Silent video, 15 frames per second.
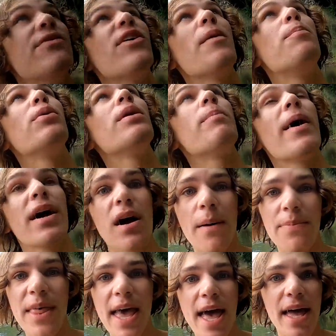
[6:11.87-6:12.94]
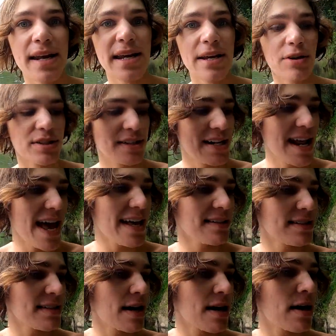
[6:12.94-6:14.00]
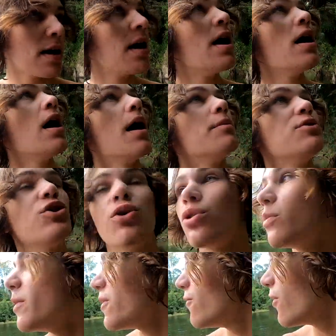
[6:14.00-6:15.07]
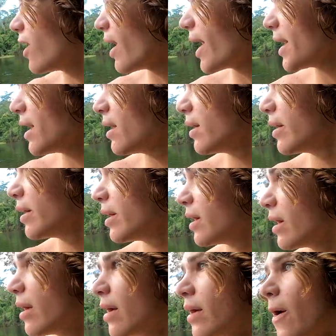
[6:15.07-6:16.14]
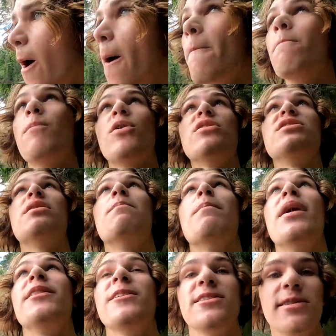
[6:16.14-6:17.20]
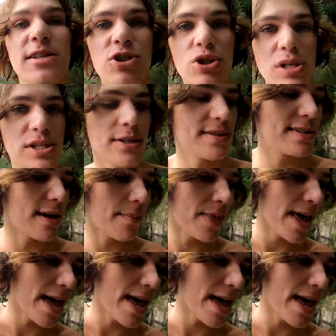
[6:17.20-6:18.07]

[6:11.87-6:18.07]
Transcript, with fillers: If I put it back up there near its nest, I'm sure it'll be fine because the mother's literally just up